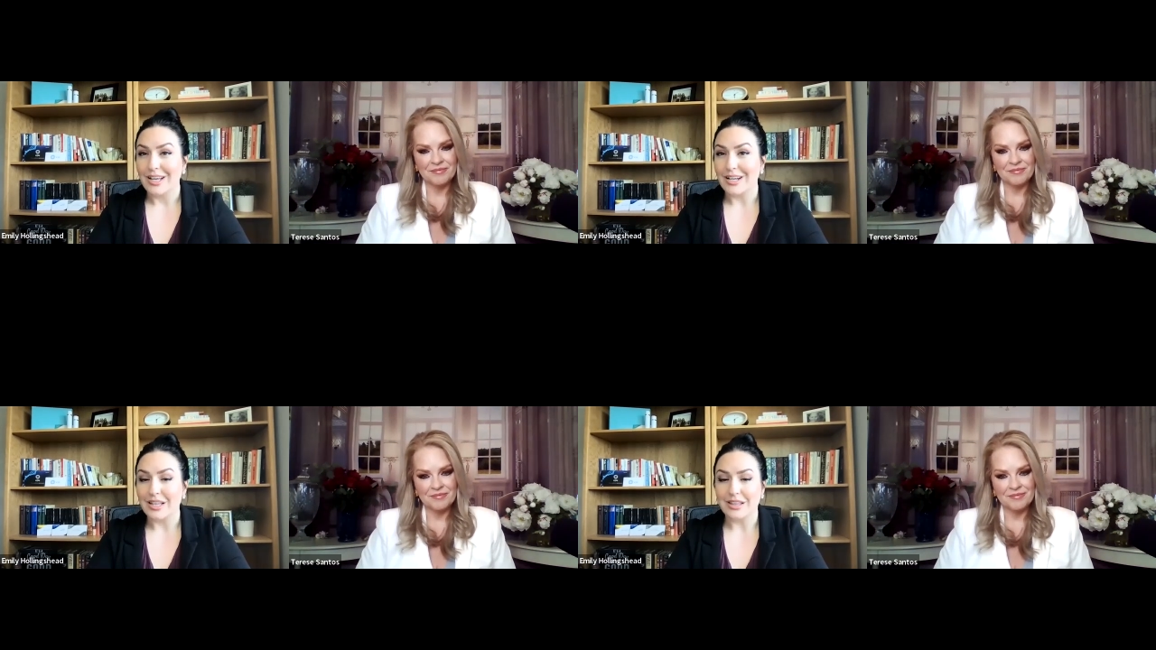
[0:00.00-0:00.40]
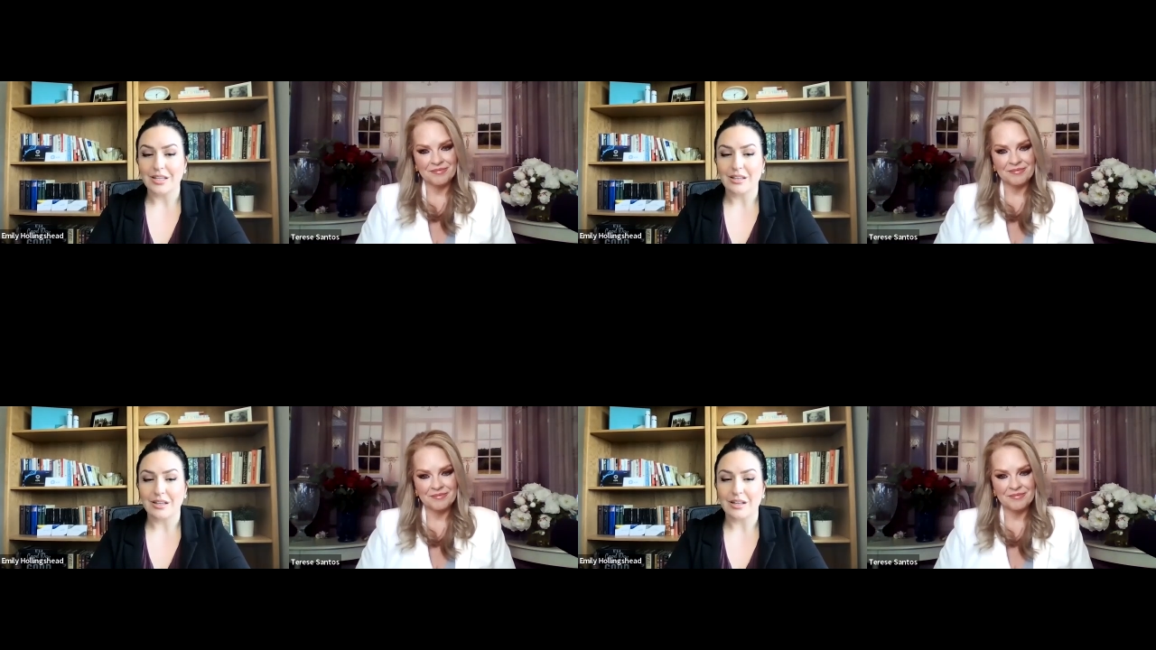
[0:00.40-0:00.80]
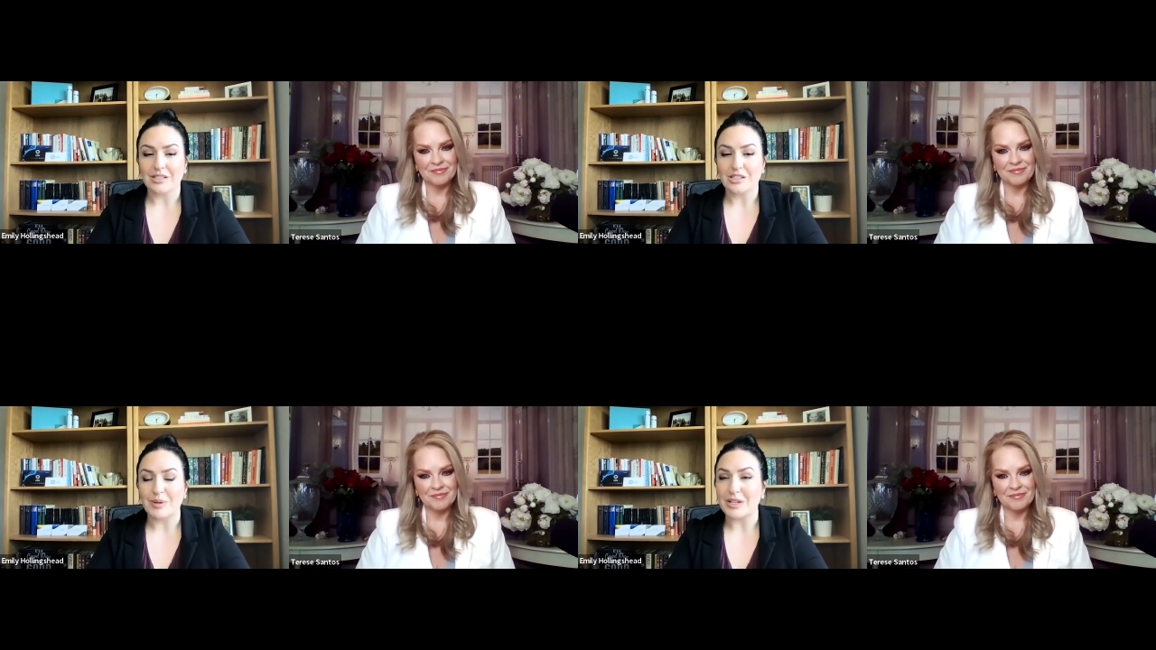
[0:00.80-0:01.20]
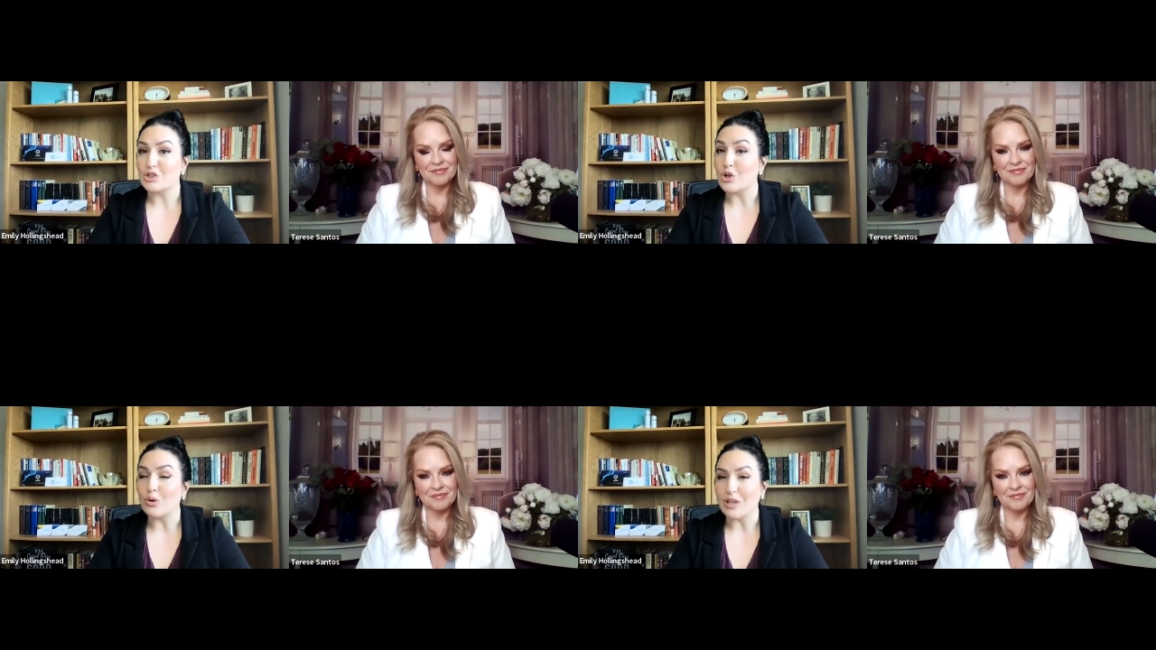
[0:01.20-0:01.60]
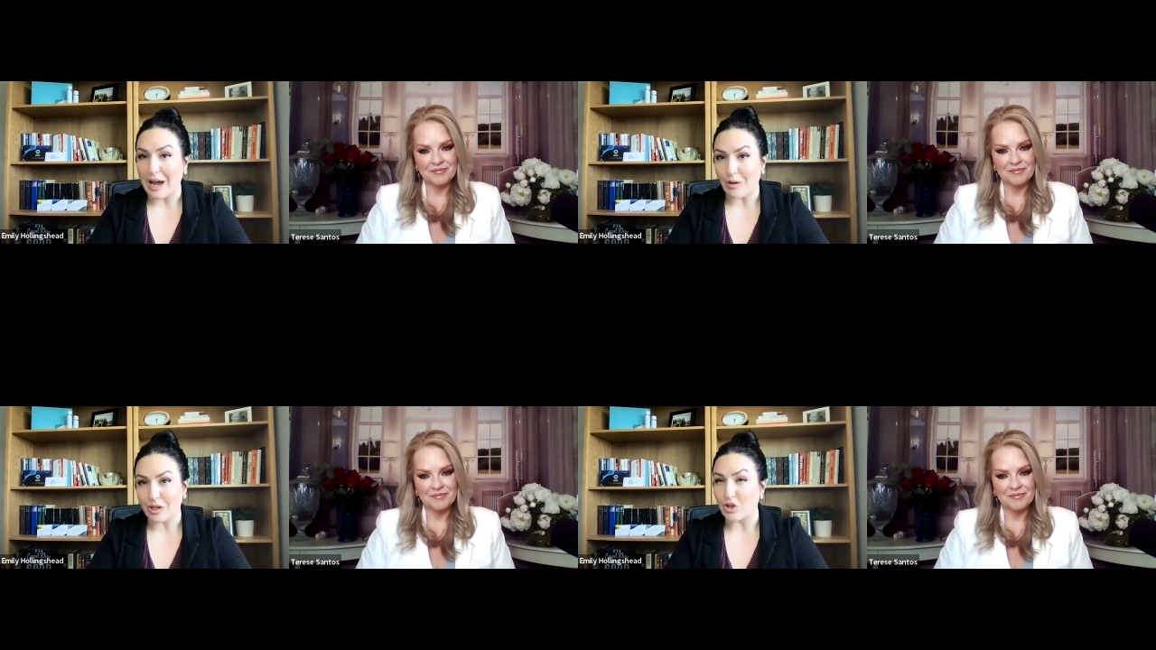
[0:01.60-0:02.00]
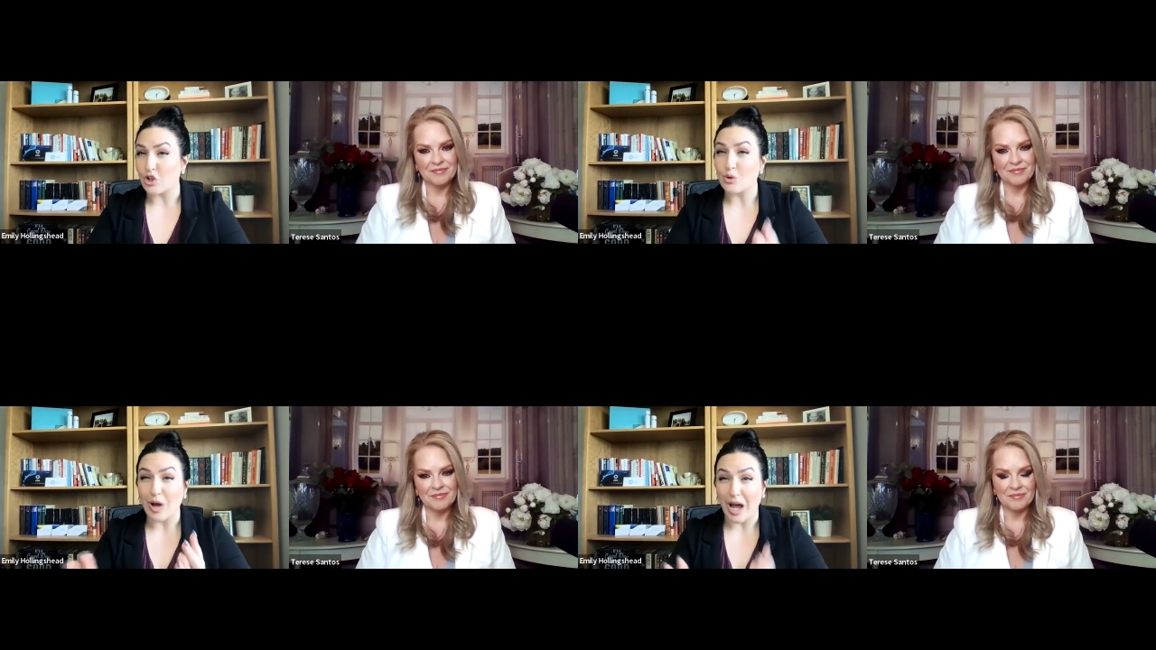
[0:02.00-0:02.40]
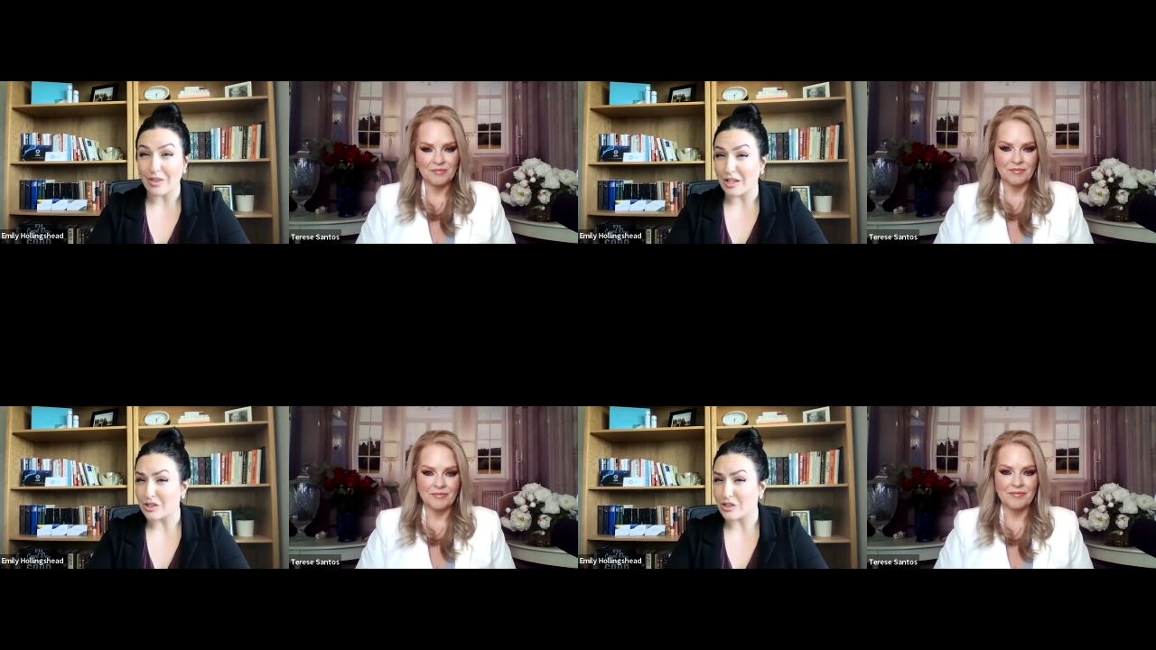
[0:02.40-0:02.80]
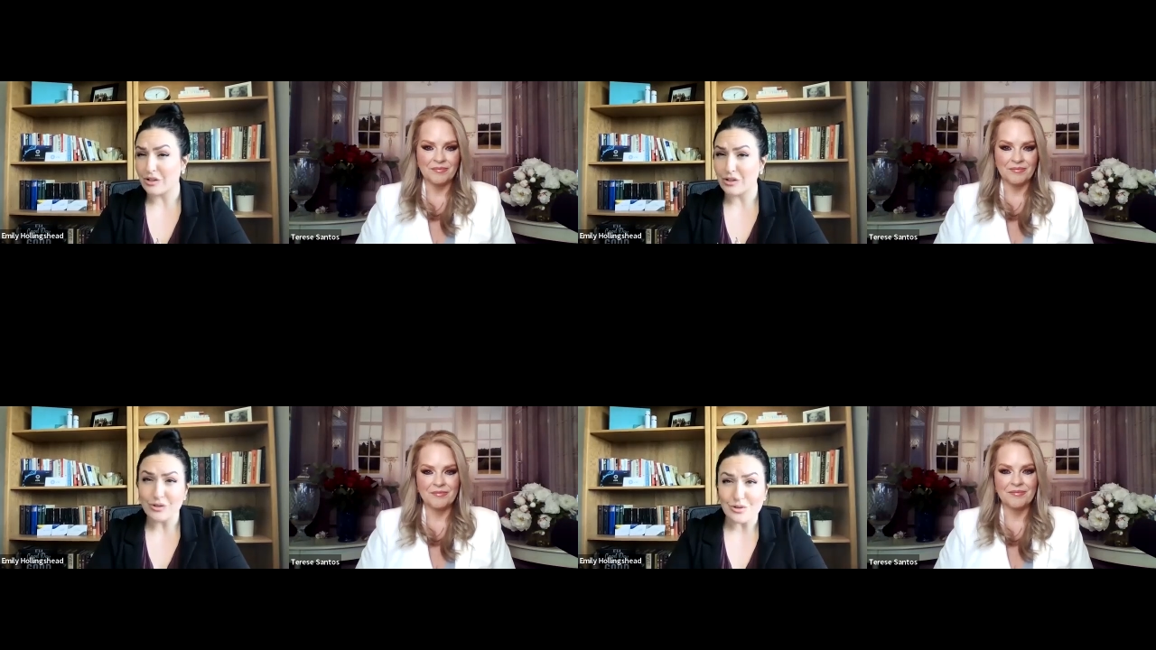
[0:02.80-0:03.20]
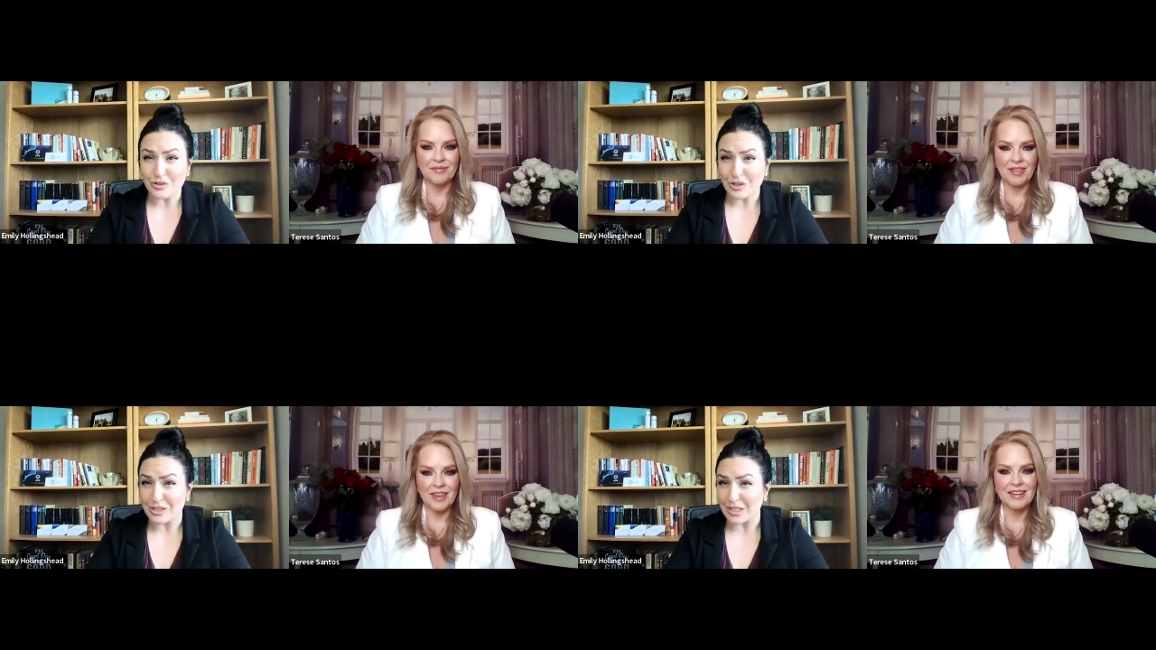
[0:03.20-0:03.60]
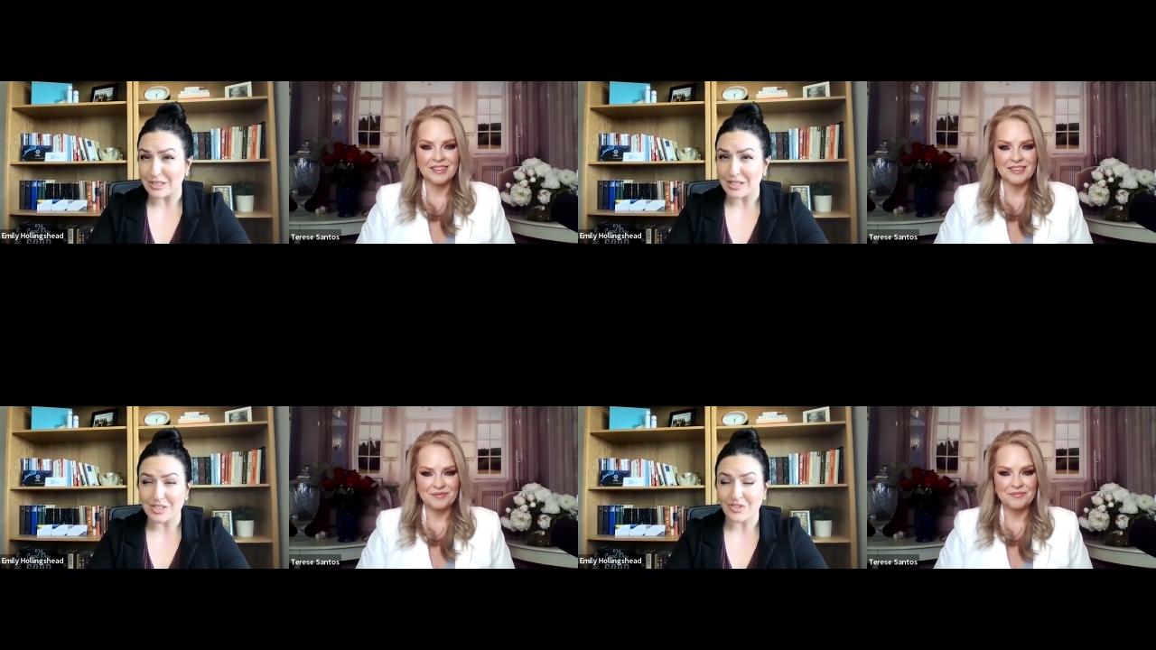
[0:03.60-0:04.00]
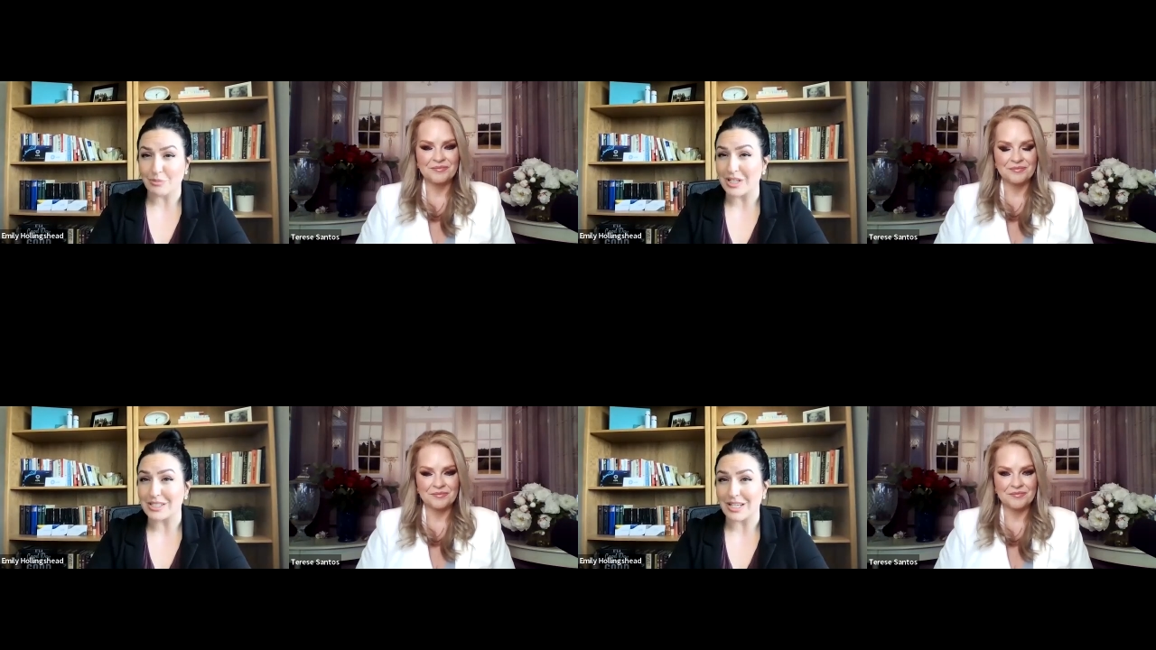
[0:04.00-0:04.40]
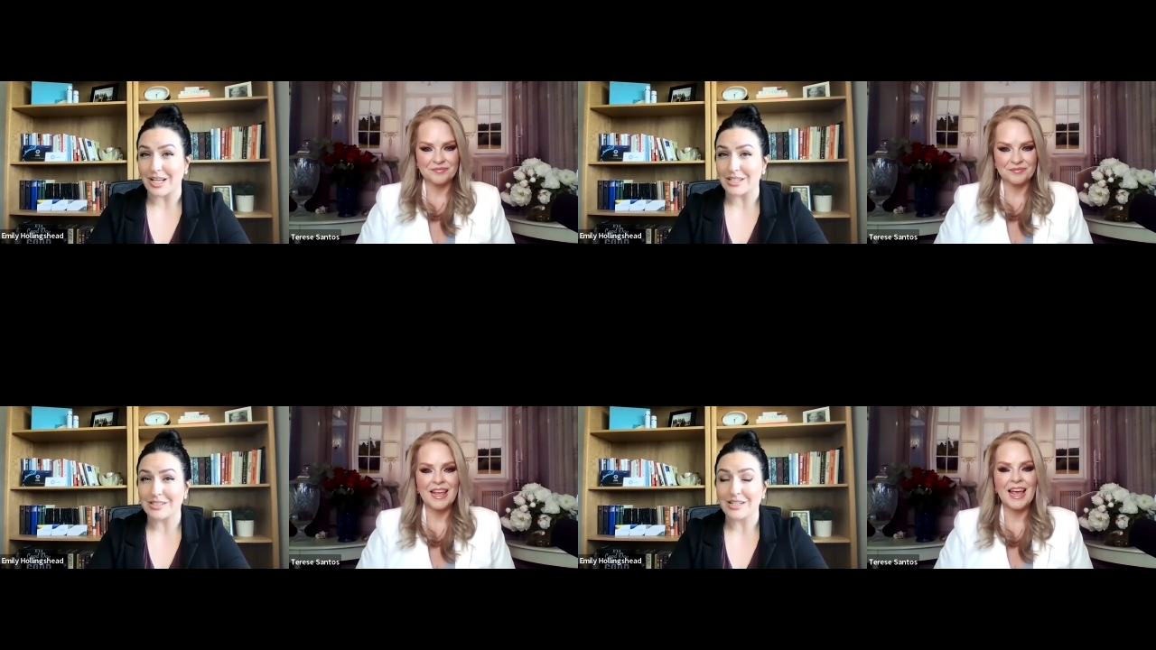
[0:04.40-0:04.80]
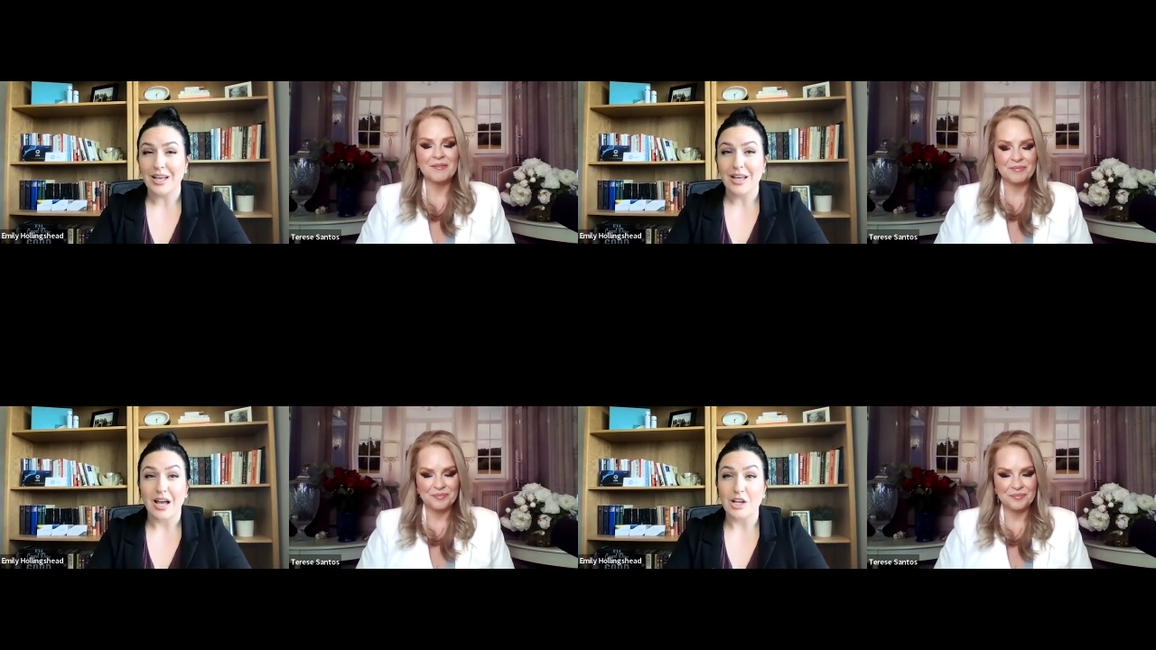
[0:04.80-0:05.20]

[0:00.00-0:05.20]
Speaker 1: and I think it speaks so loudly that you had this hugely successful business yeah.